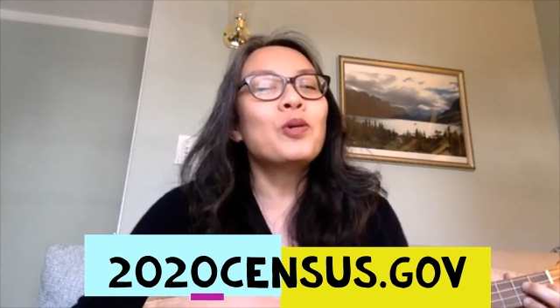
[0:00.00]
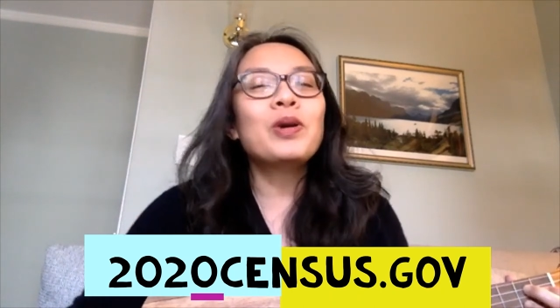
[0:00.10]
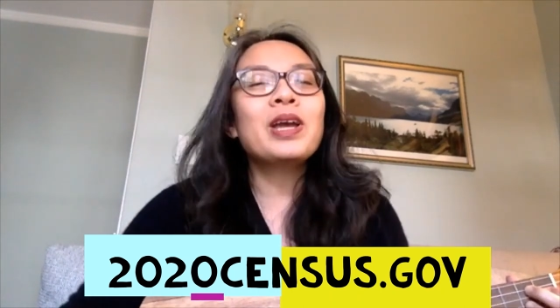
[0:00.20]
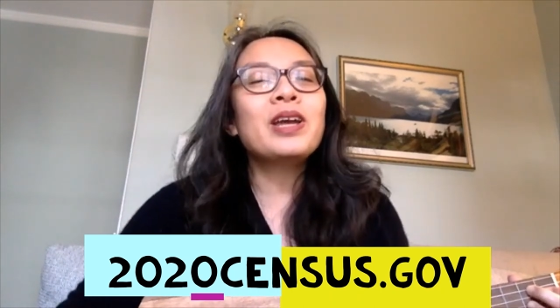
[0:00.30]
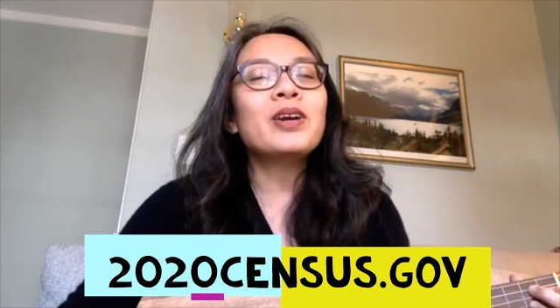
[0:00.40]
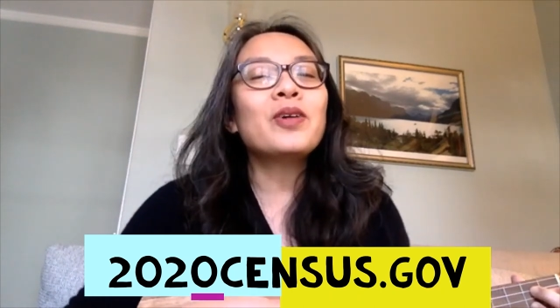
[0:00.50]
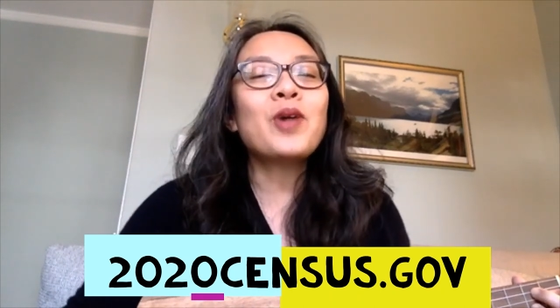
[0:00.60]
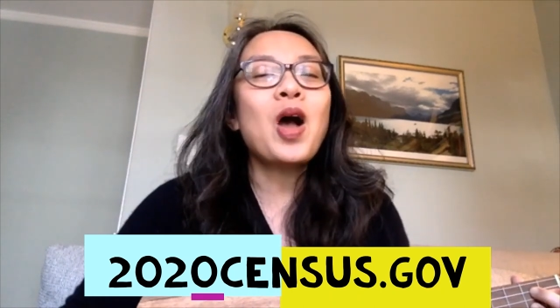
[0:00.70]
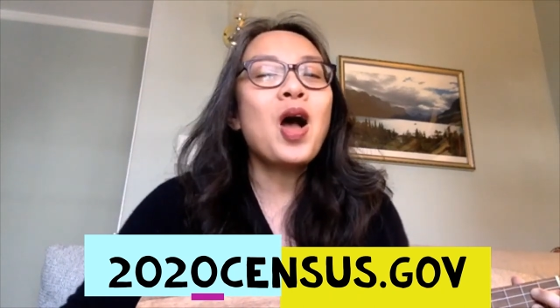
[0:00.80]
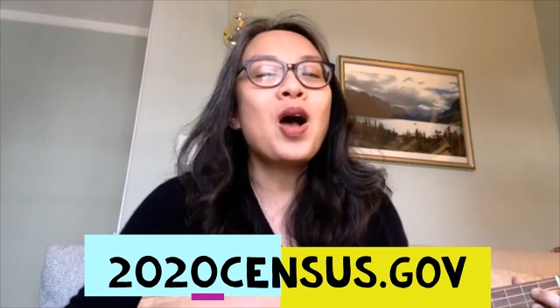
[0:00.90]
We are
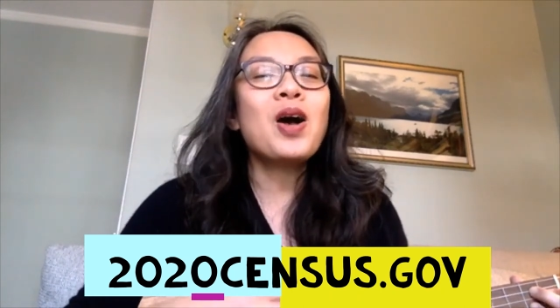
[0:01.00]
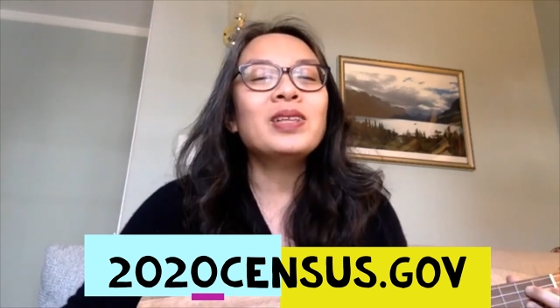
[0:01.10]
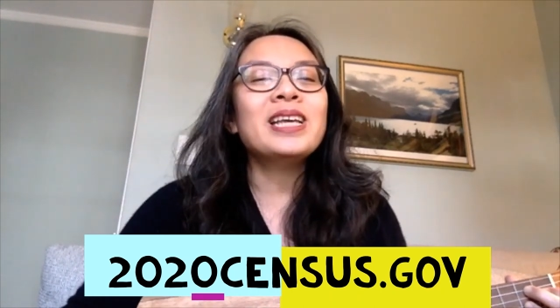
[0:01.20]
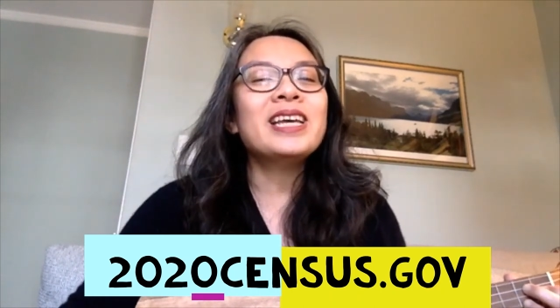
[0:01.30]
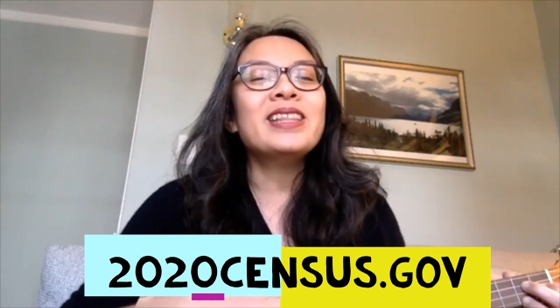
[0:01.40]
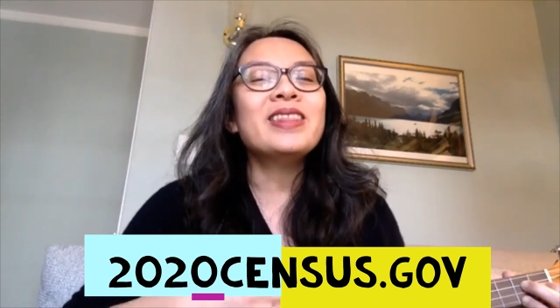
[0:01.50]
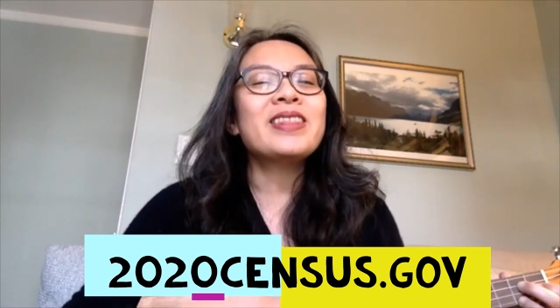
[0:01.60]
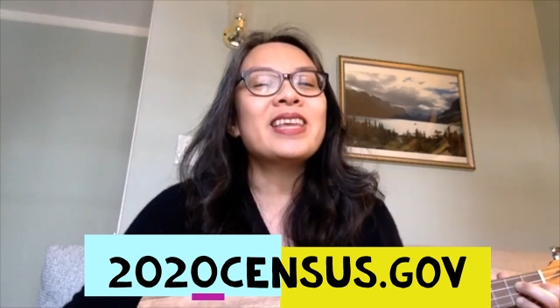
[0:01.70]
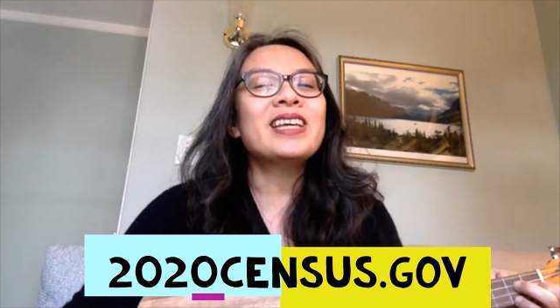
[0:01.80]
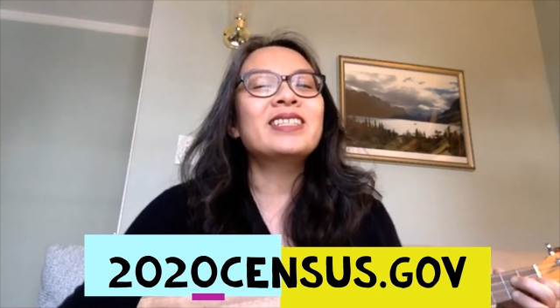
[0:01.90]
all
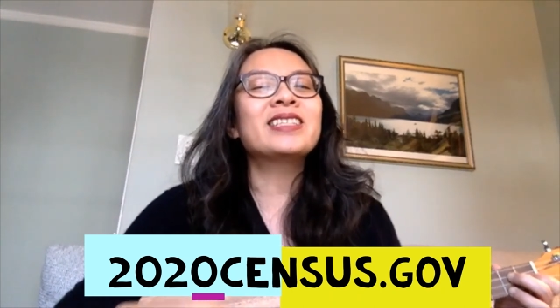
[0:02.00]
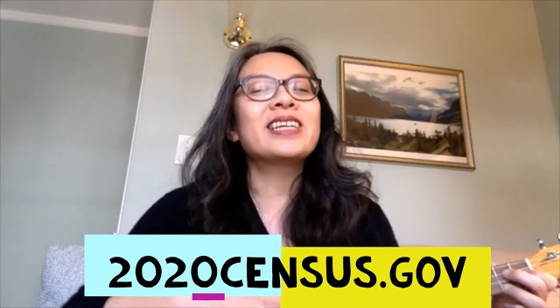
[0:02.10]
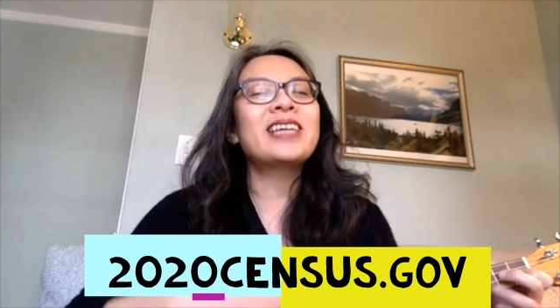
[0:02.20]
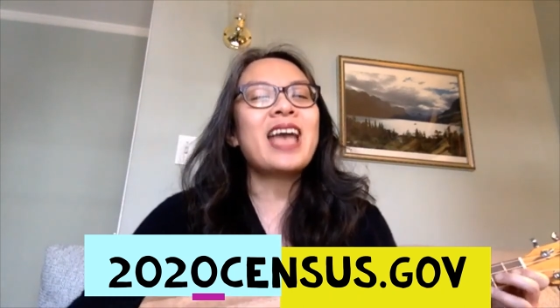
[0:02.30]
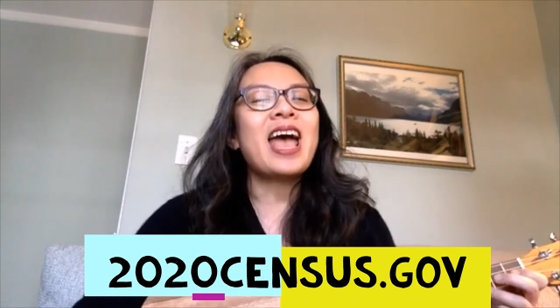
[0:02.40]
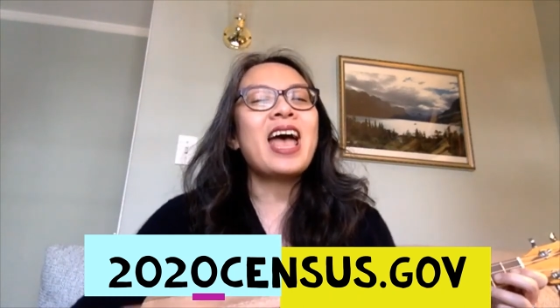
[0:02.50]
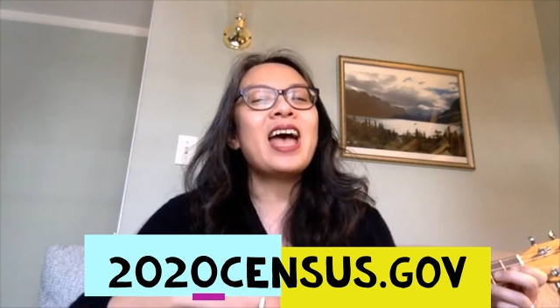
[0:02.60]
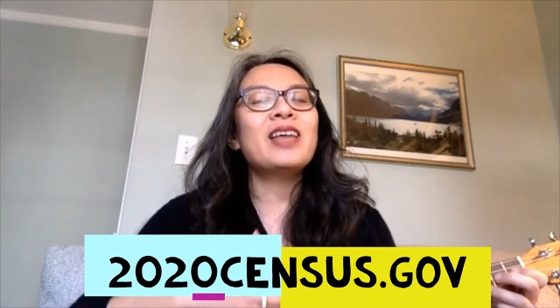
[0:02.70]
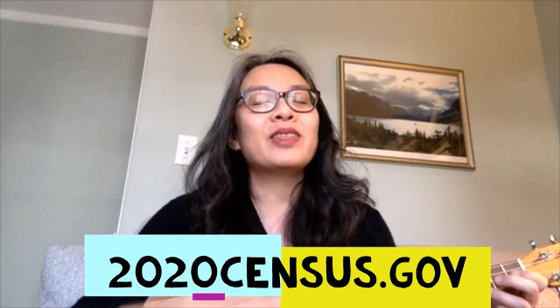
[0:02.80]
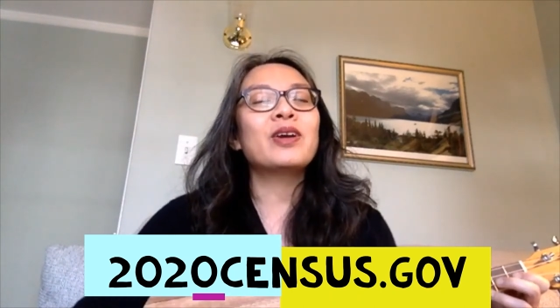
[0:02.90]
in this
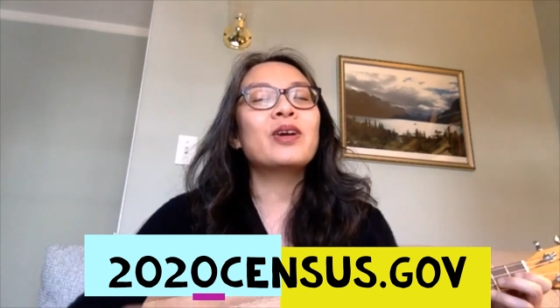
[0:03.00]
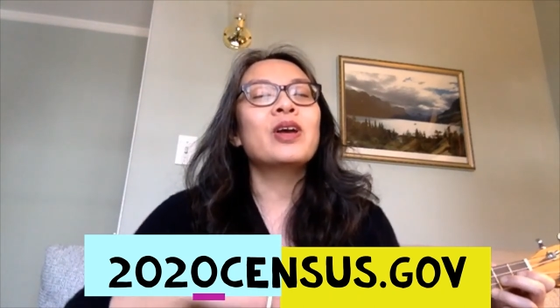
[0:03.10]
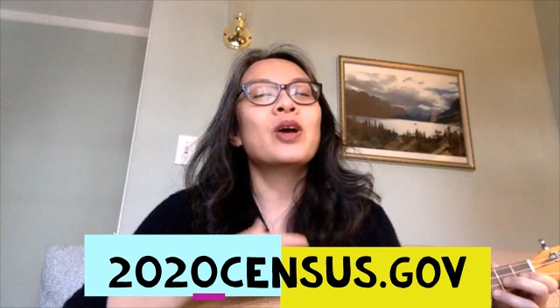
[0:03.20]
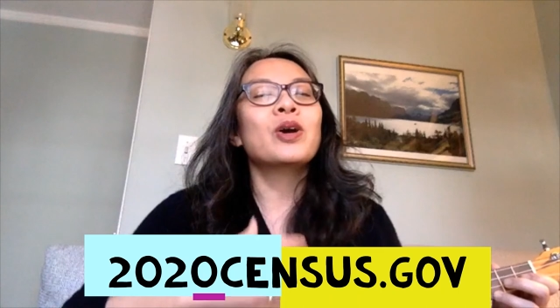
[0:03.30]
together.